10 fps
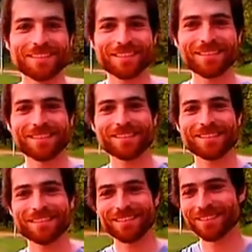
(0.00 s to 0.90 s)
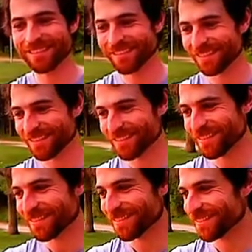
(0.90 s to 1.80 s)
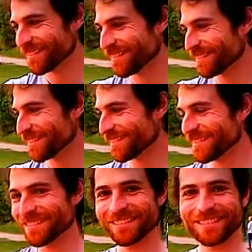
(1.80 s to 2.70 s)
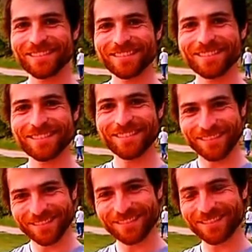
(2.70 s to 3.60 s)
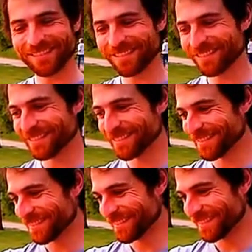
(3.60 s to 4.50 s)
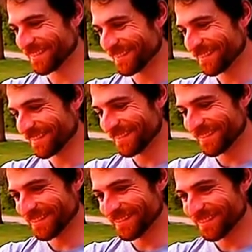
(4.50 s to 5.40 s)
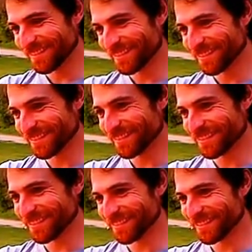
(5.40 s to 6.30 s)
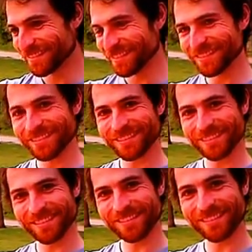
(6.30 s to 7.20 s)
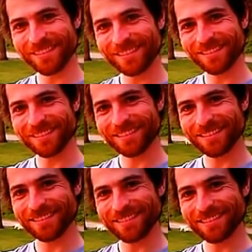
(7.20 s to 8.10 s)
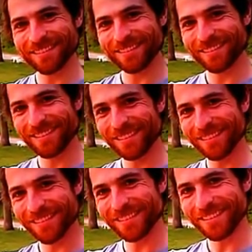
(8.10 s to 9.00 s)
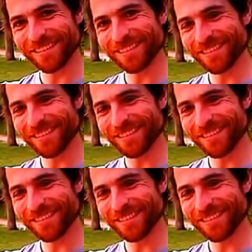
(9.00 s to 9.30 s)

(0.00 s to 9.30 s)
Yes, and I'm very glad that as a as a as your friend that that you uh, sent me that message.